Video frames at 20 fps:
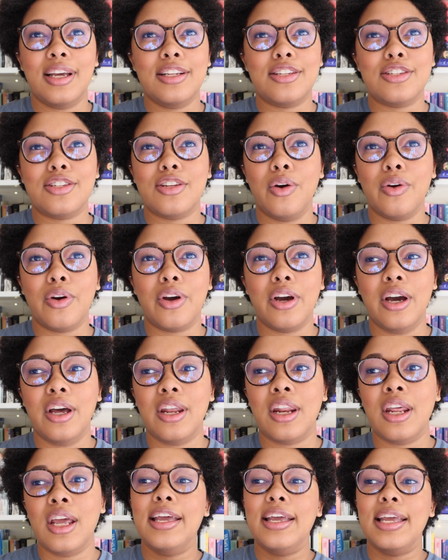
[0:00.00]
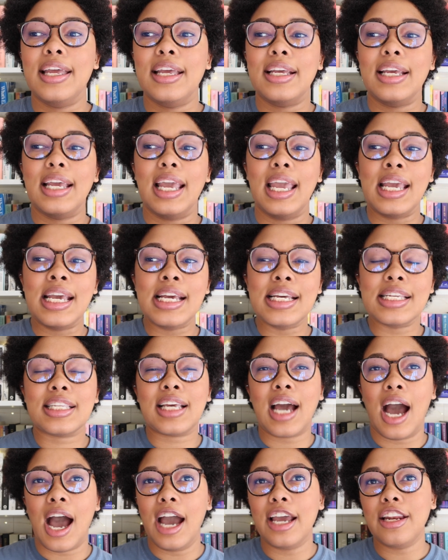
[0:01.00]
It's so good. It is
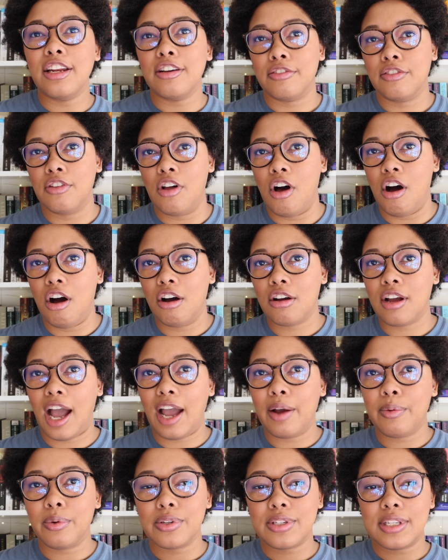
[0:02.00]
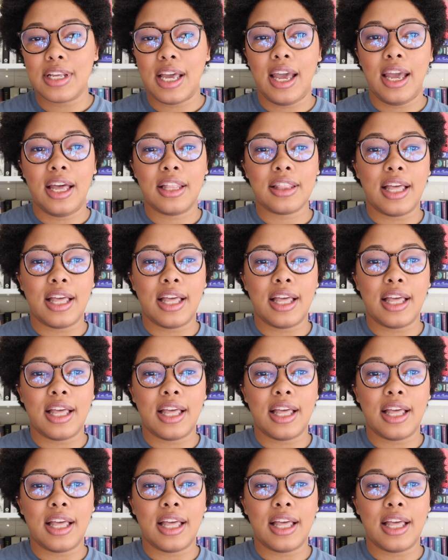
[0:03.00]
kind of long, I will say.